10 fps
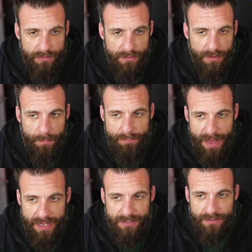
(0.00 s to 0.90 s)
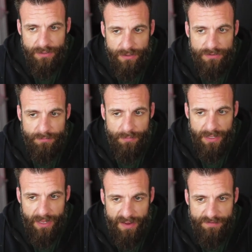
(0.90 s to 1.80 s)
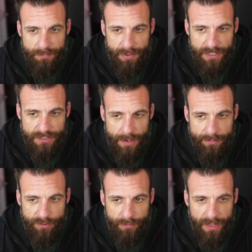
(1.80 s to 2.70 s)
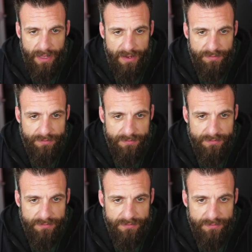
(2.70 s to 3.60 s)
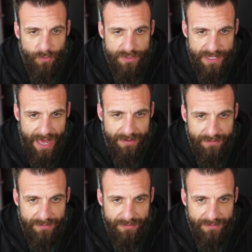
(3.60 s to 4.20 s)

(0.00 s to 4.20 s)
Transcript: the best years of my life, the best chapter of my life was that.